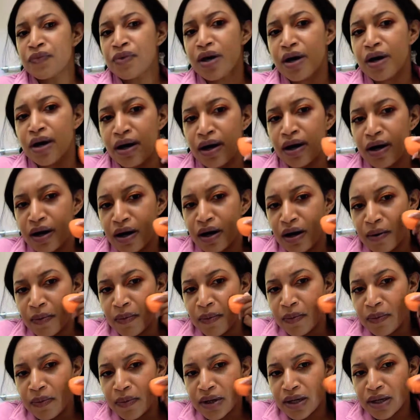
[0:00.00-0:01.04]

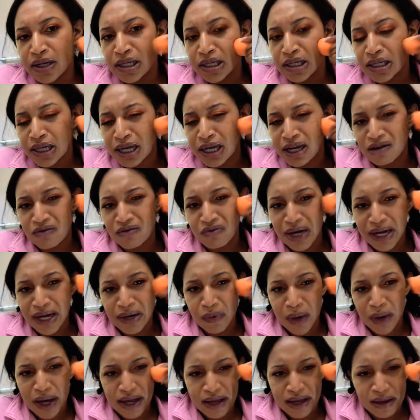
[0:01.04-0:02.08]
in his like red,
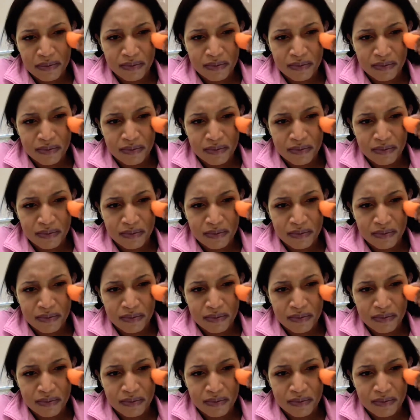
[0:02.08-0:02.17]
white,